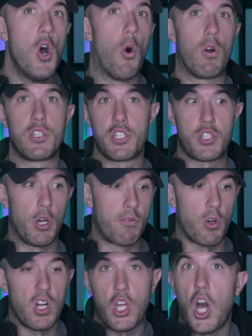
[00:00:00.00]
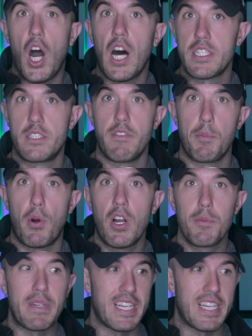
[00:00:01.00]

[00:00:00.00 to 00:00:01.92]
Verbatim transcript: or just overall cost of the part,